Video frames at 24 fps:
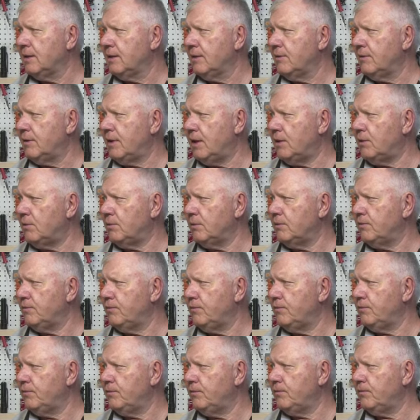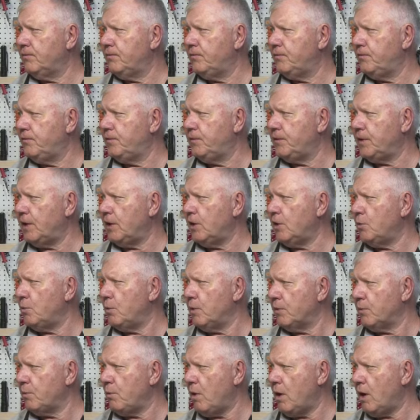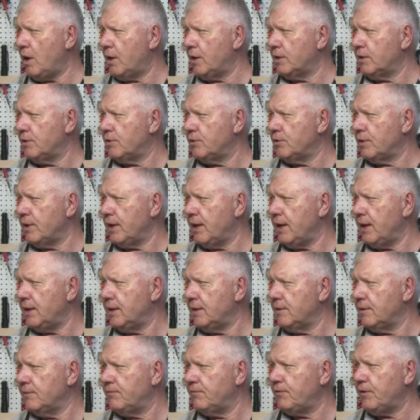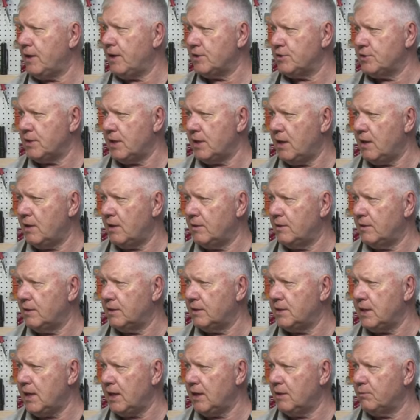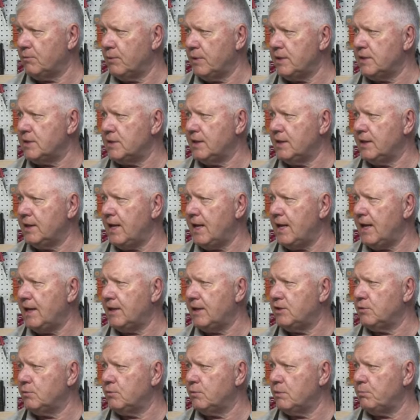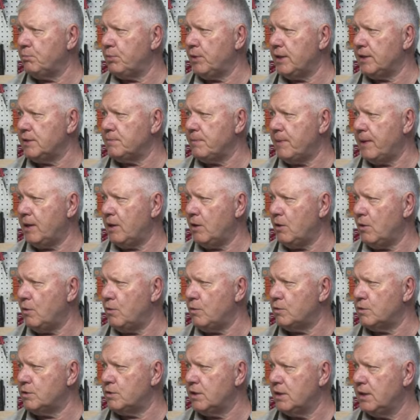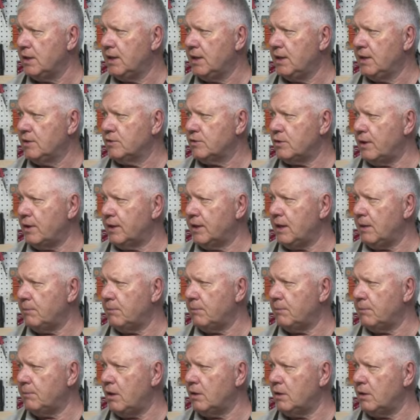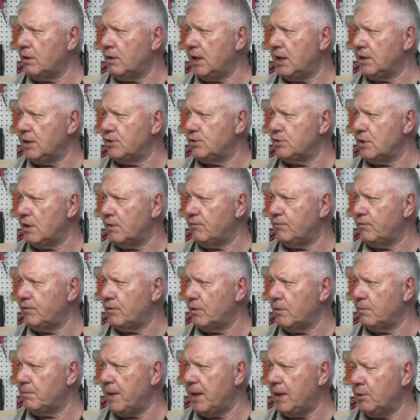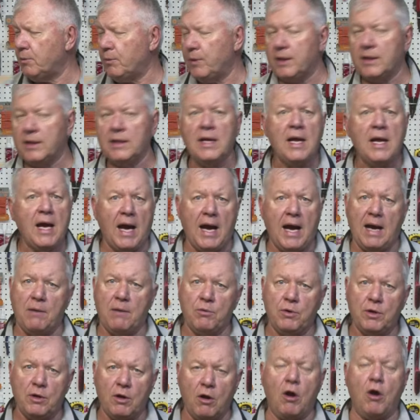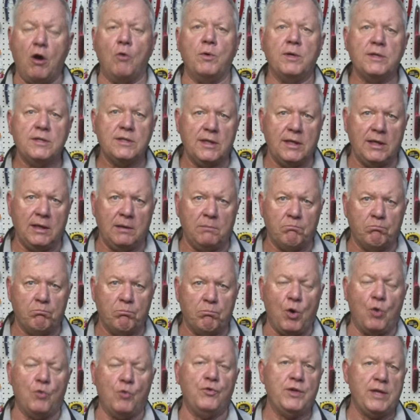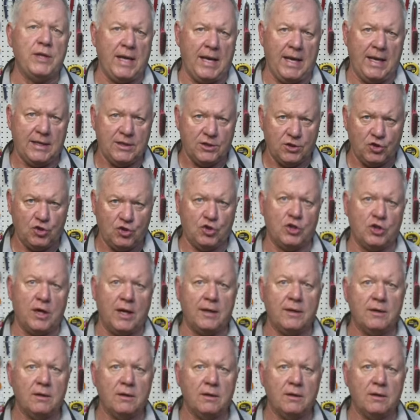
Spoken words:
Then fill with water and drain and flush out the tank. Recently, I had to replace my hose, so I kept all tanks shut for about a week. I would always keep both tanks shut